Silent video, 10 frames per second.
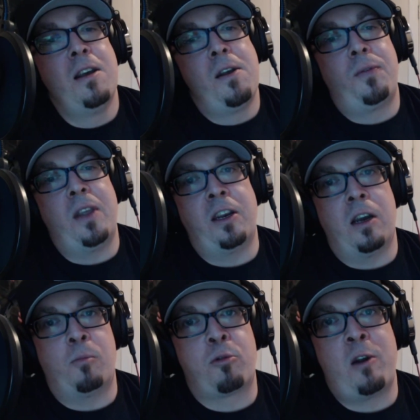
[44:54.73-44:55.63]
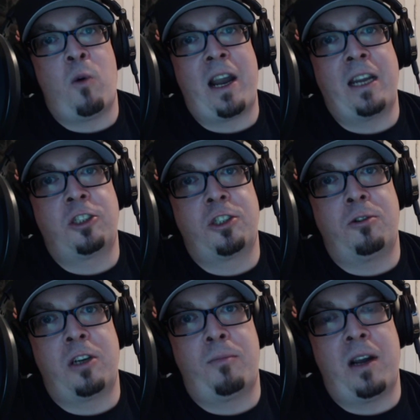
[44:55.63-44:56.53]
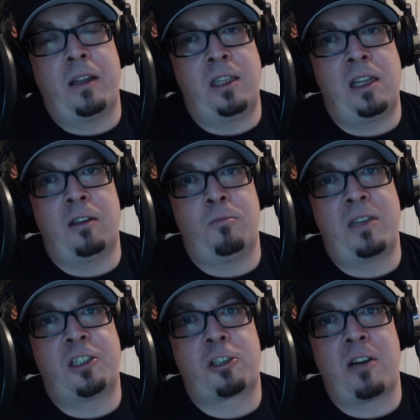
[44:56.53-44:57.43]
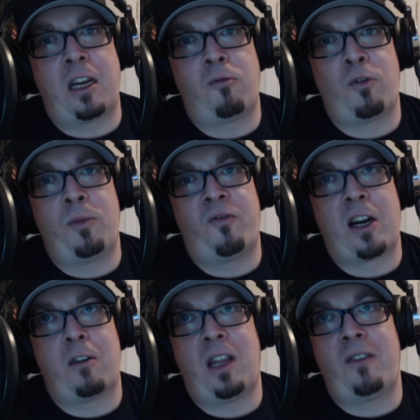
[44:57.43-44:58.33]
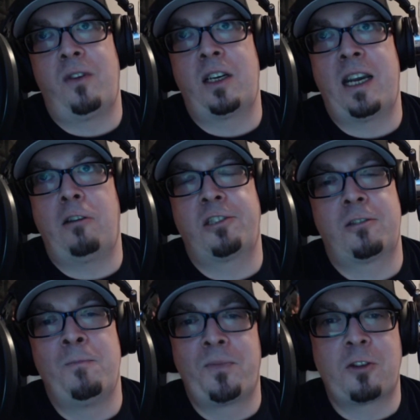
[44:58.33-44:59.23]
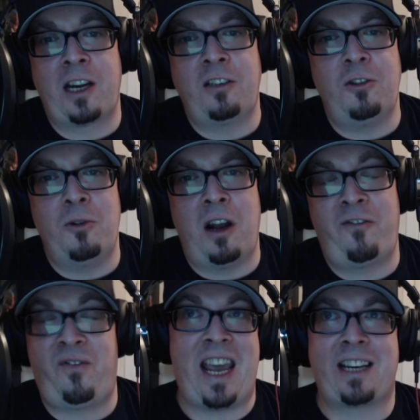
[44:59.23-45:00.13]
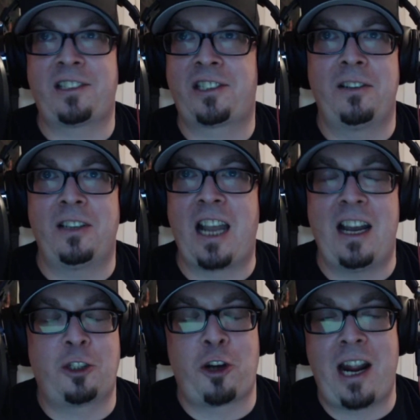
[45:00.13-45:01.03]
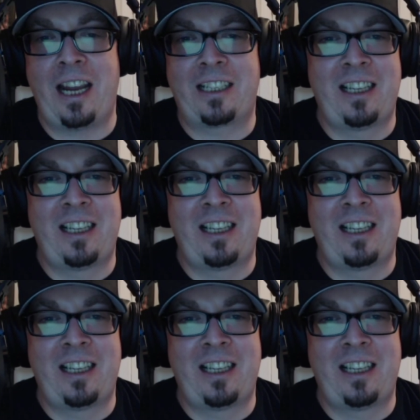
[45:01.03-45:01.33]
Then Bray Wyatt showed up on the big screen from the Firefly Funhouse, trying to fax the contract